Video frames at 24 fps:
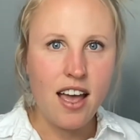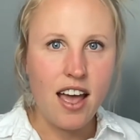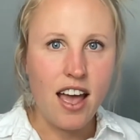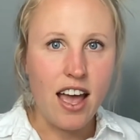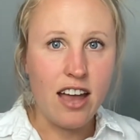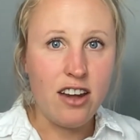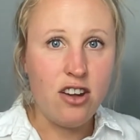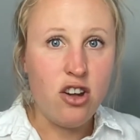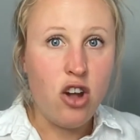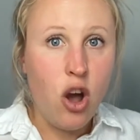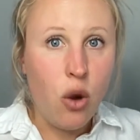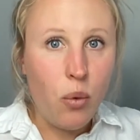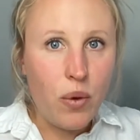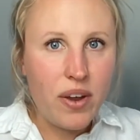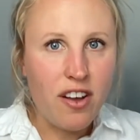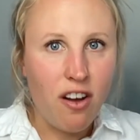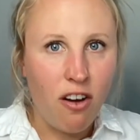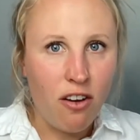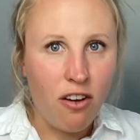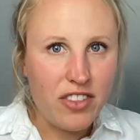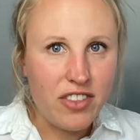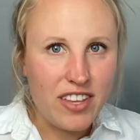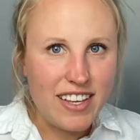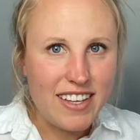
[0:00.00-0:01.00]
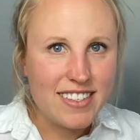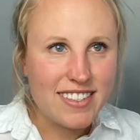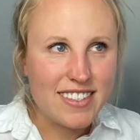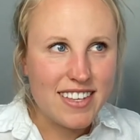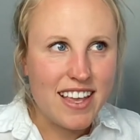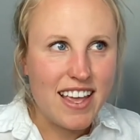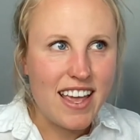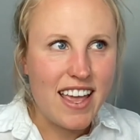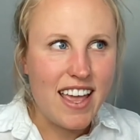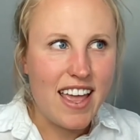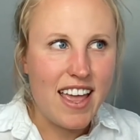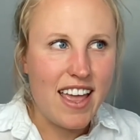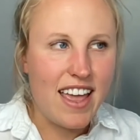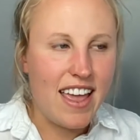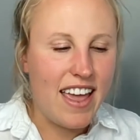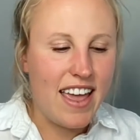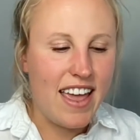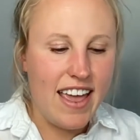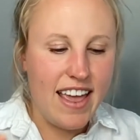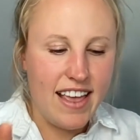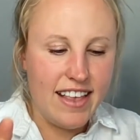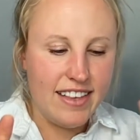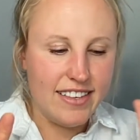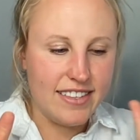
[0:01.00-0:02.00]
And knowing all these
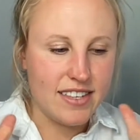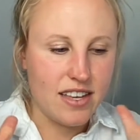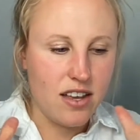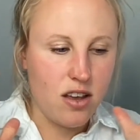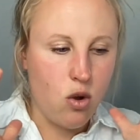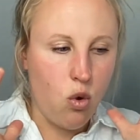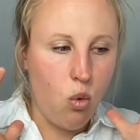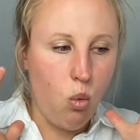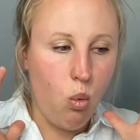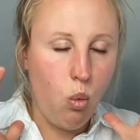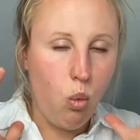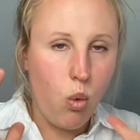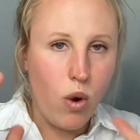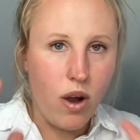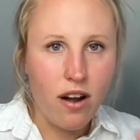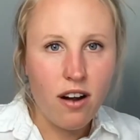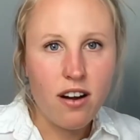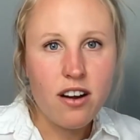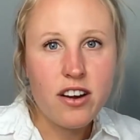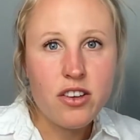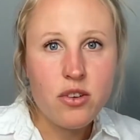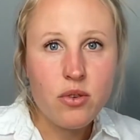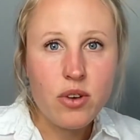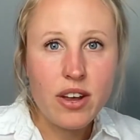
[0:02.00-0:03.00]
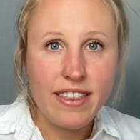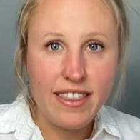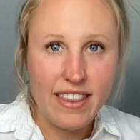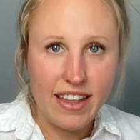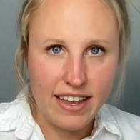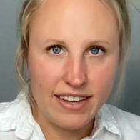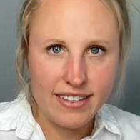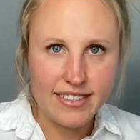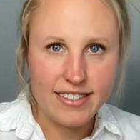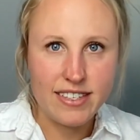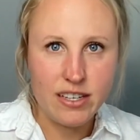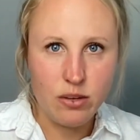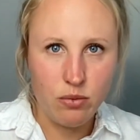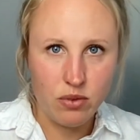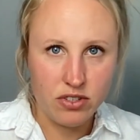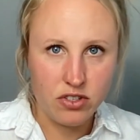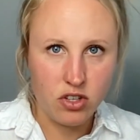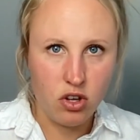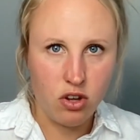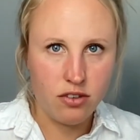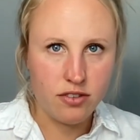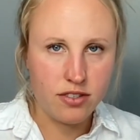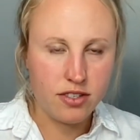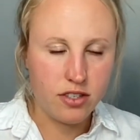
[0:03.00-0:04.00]
is where you can then see
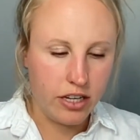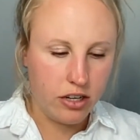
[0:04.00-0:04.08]
results.